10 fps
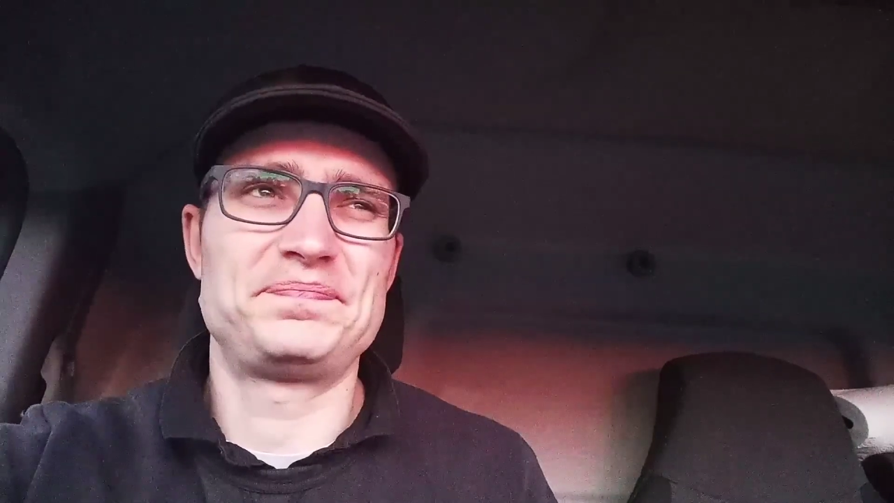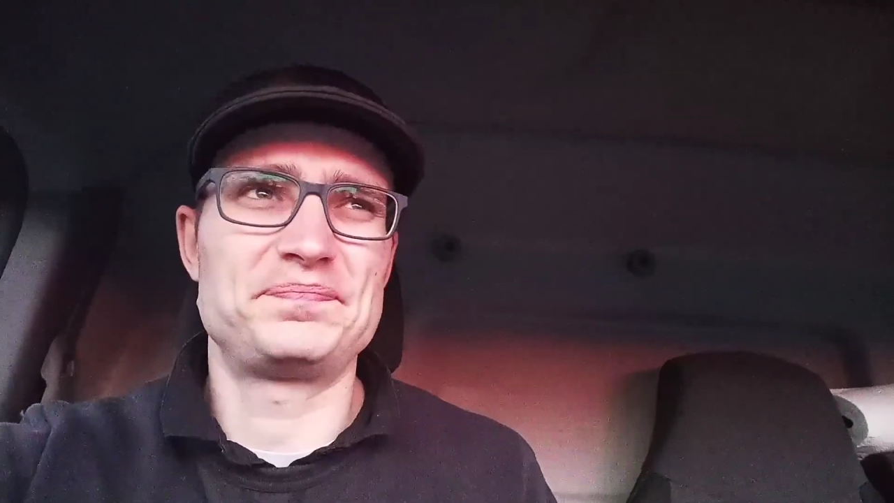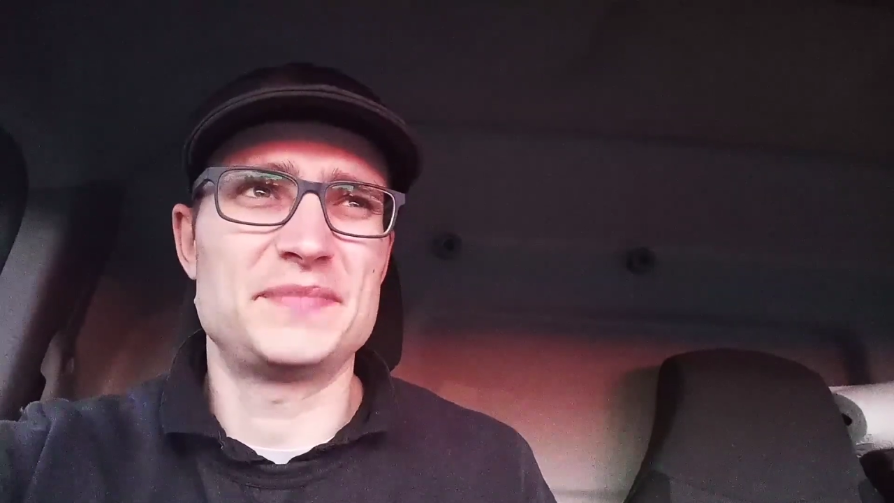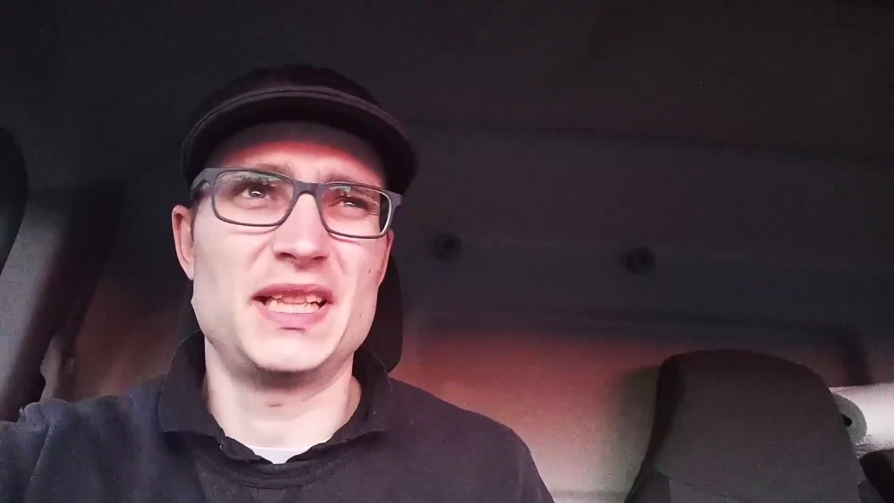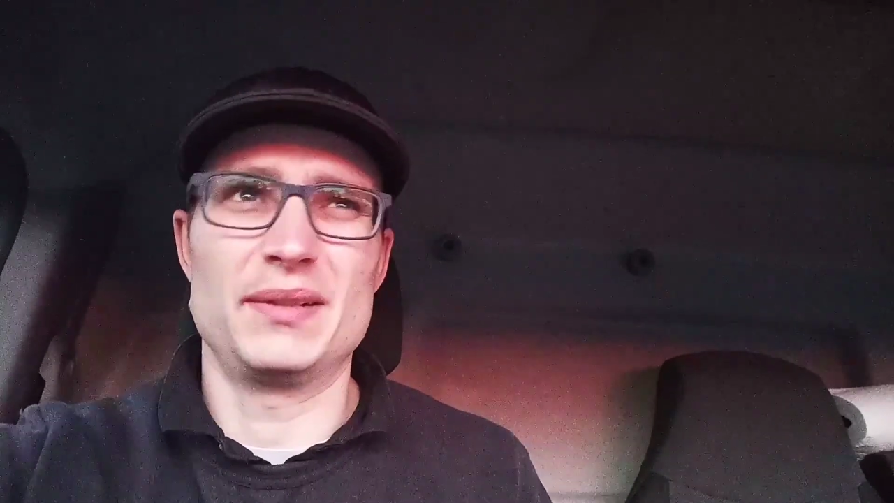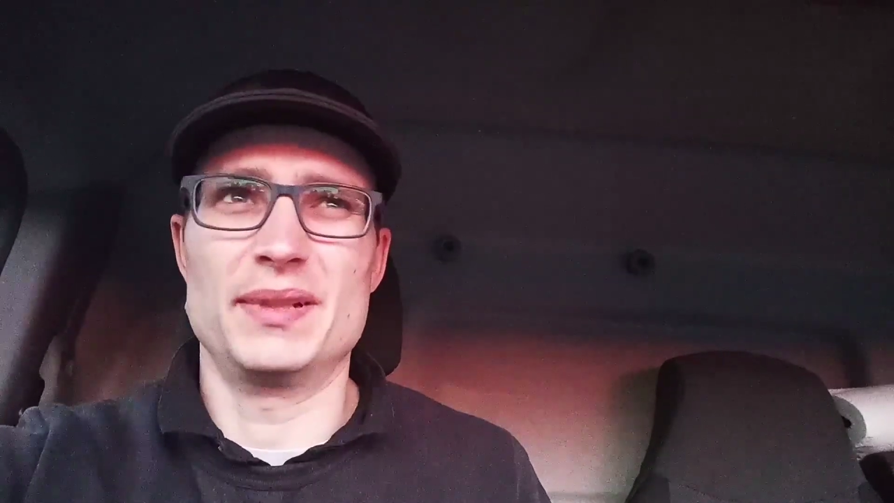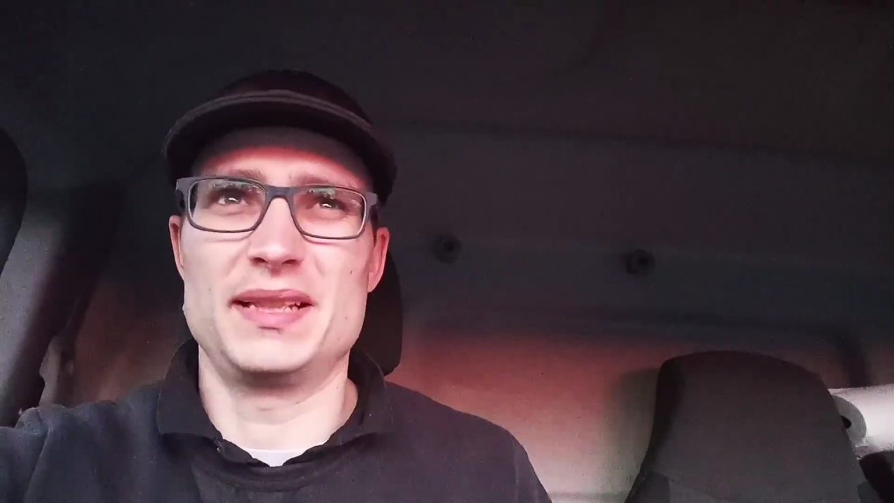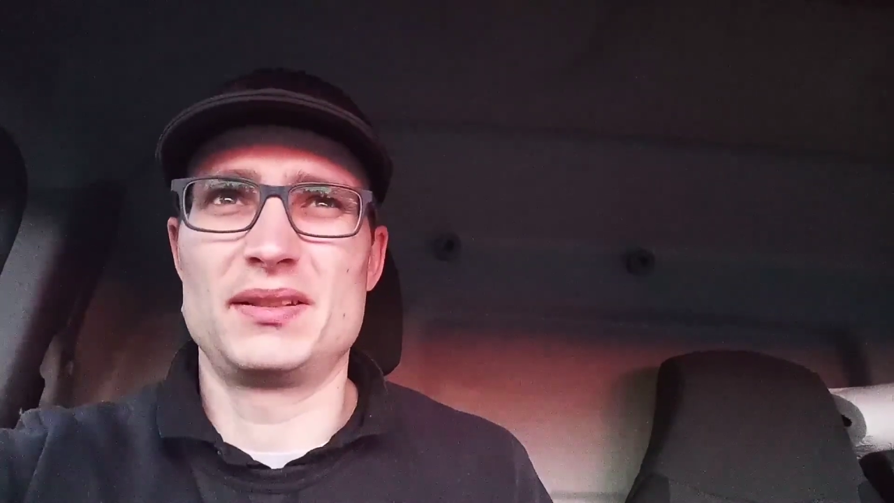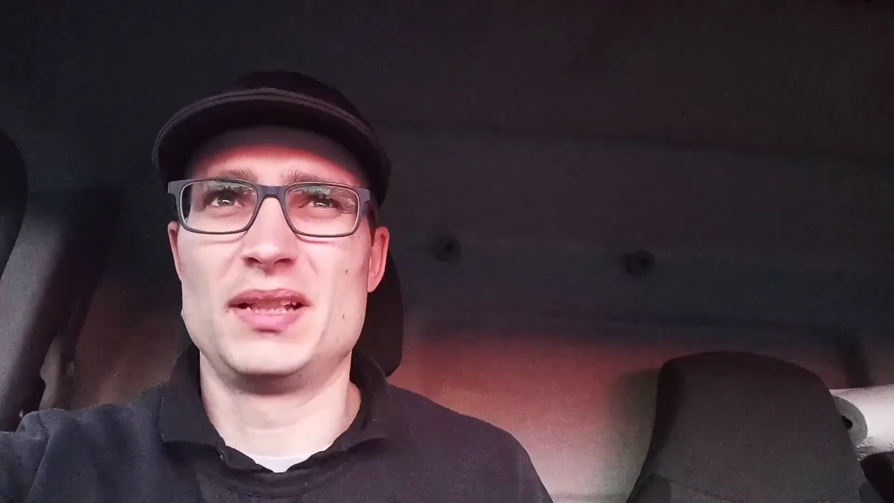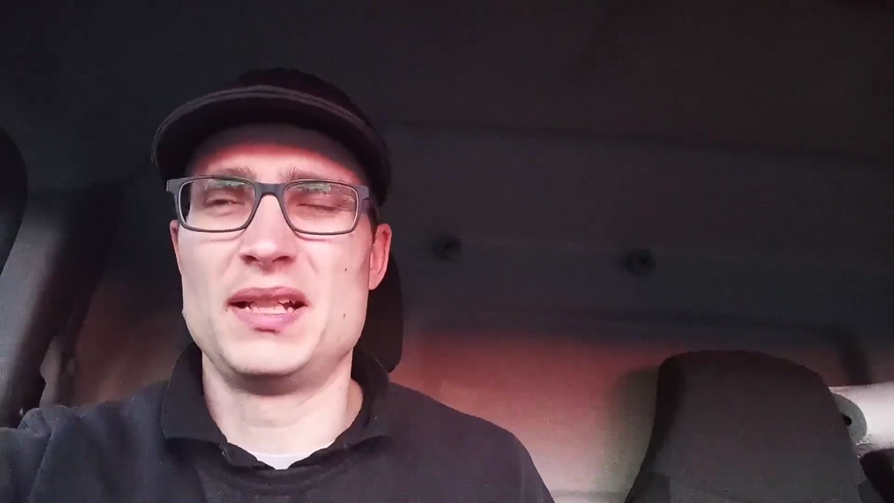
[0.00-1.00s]
But anyway,
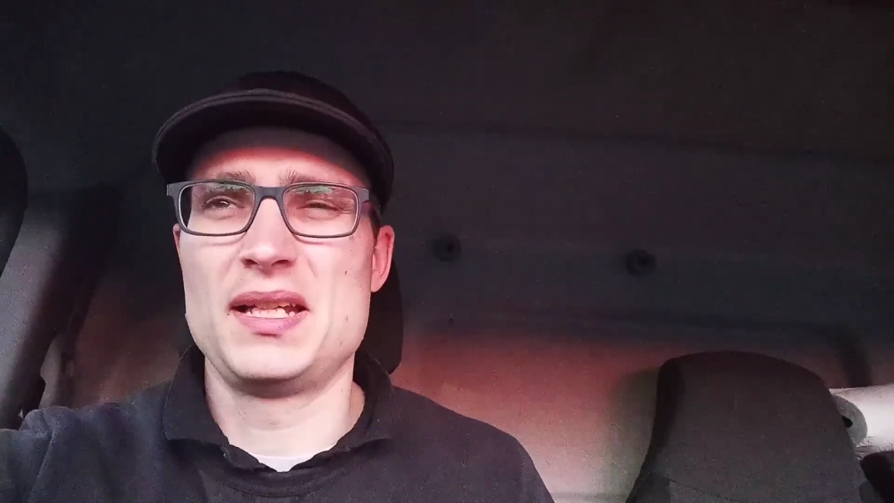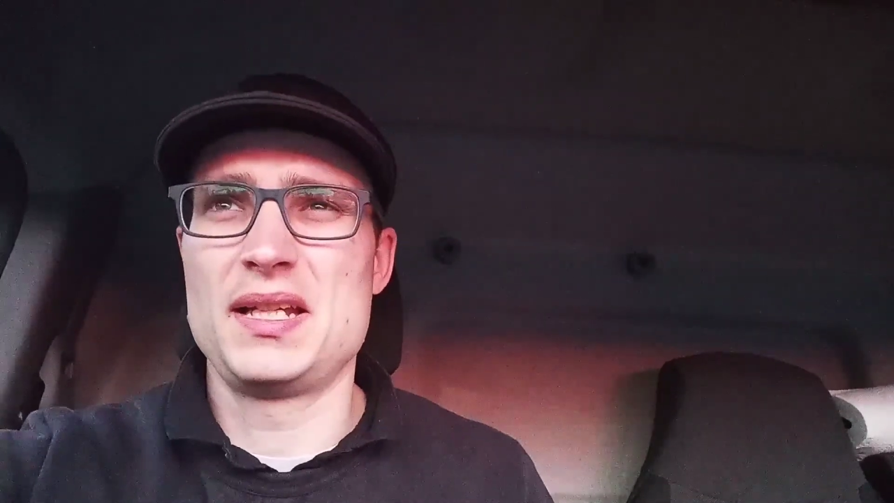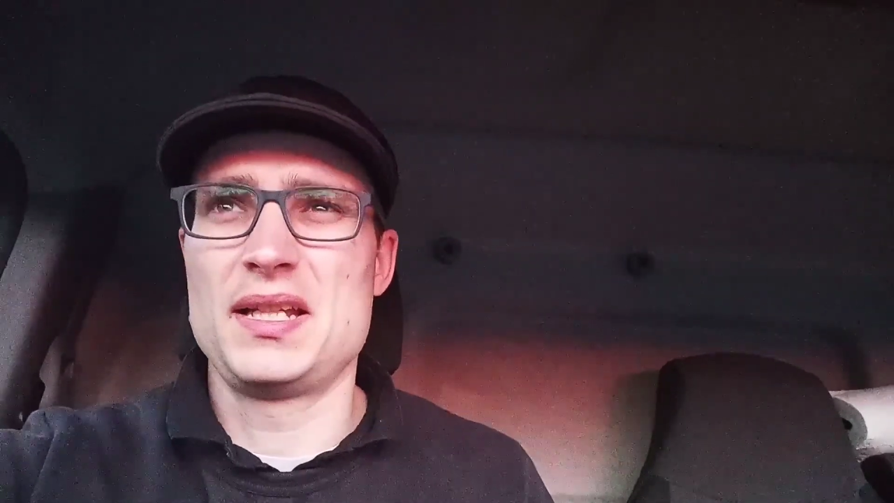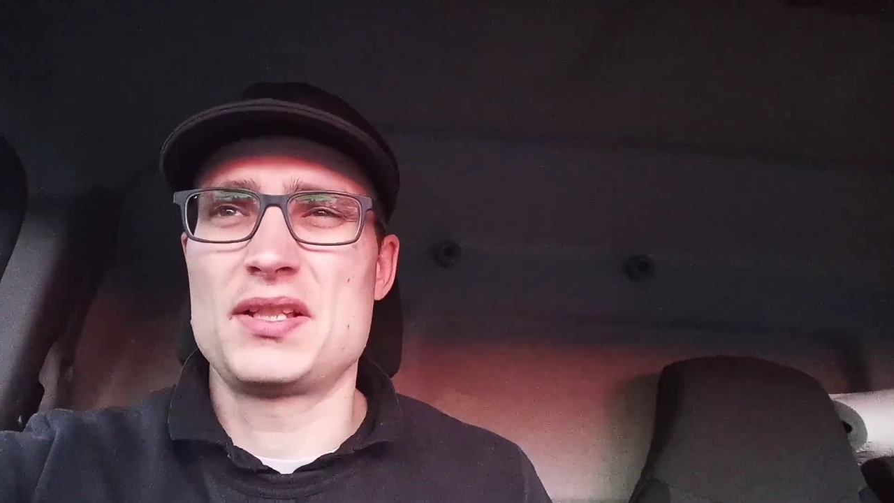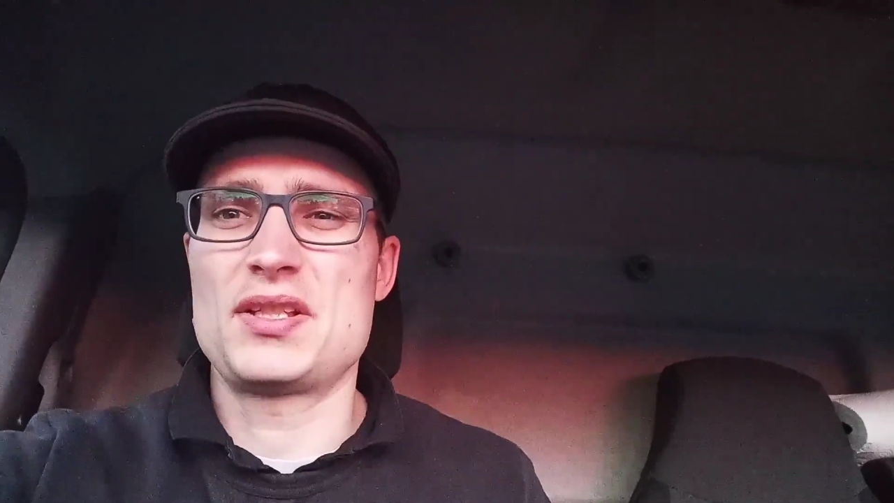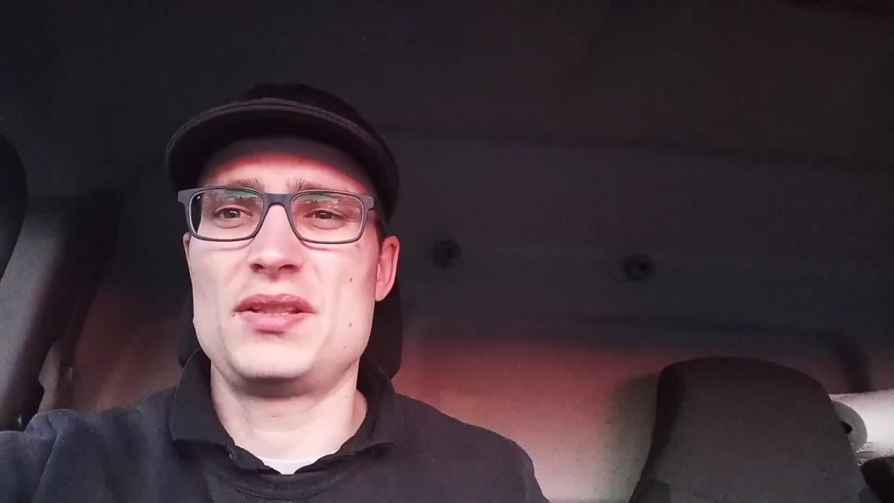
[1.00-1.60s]
turned